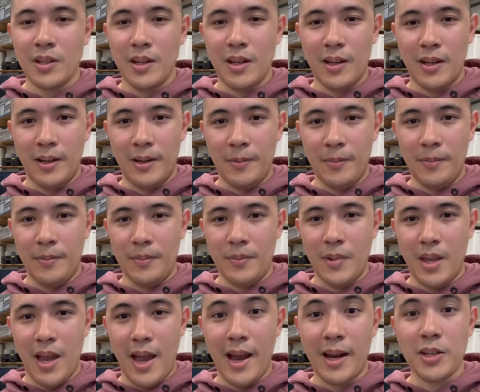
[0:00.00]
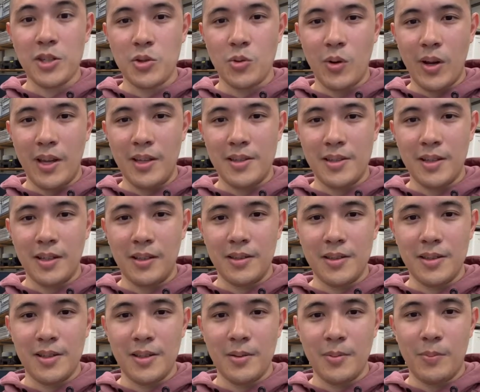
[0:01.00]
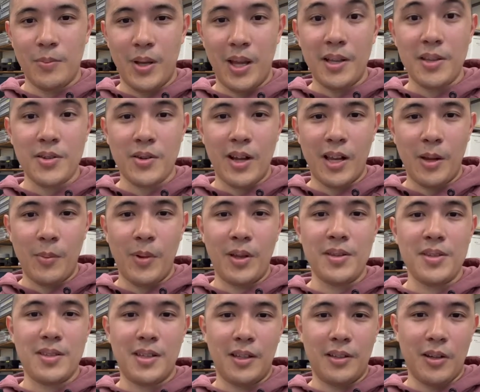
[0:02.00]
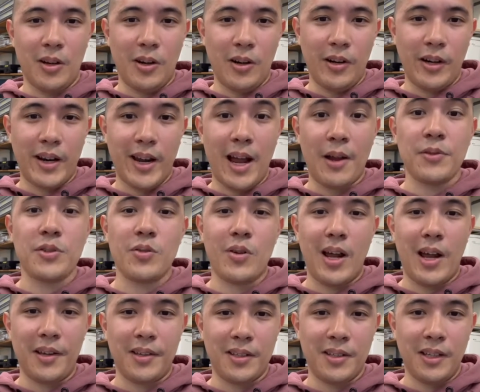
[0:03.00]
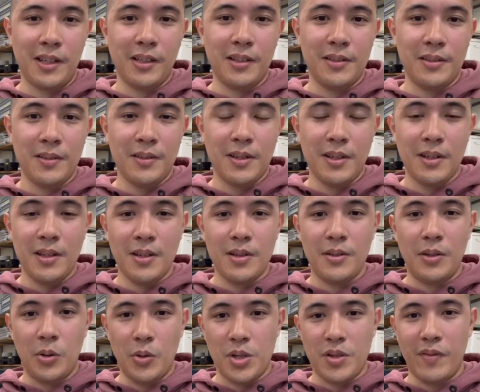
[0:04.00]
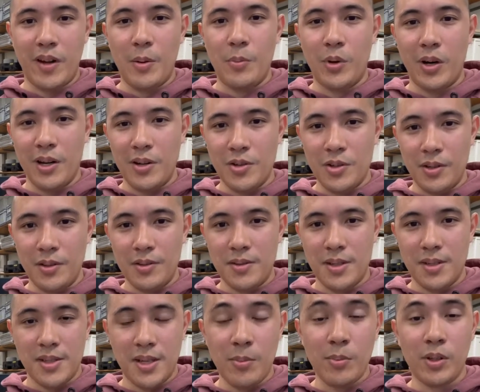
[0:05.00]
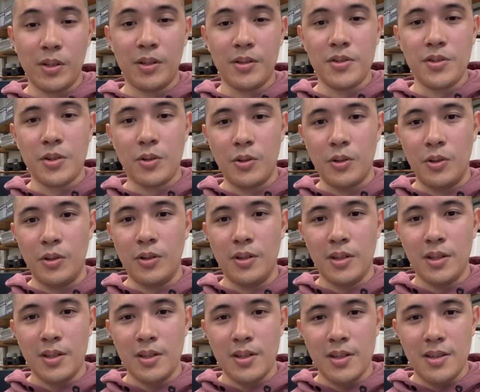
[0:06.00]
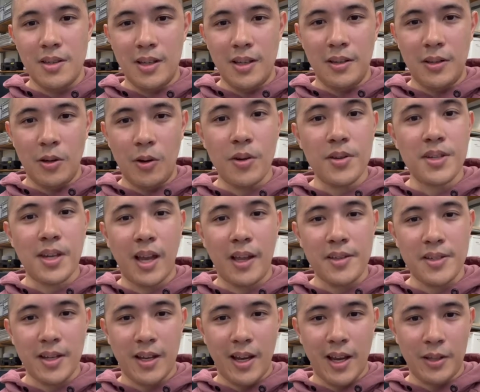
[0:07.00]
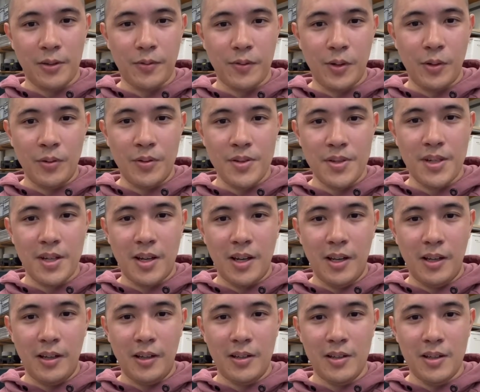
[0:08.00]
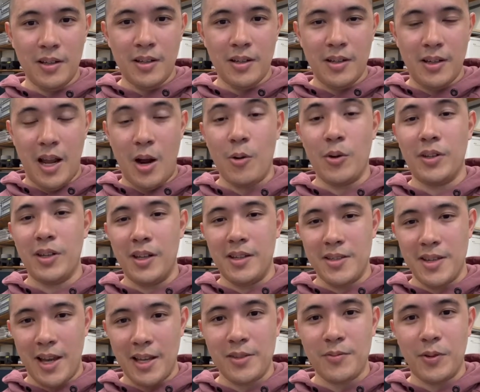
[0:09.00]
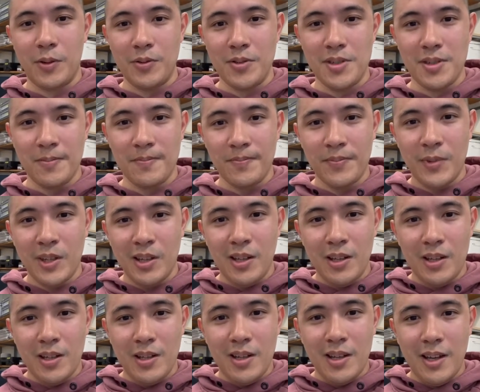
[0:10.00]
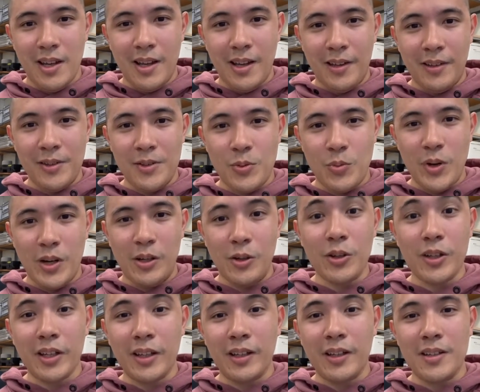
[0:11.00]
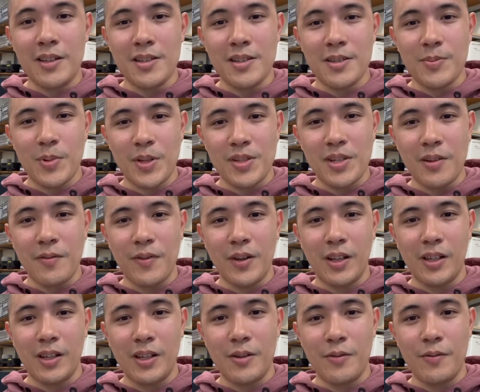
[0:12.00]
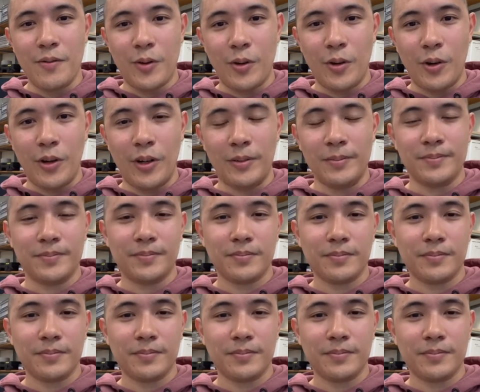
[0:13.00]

actuated piezo elements that are counteracting those vibrations, similar to the noise-canceling headphones in nowadays headphones. And we're looking specifically for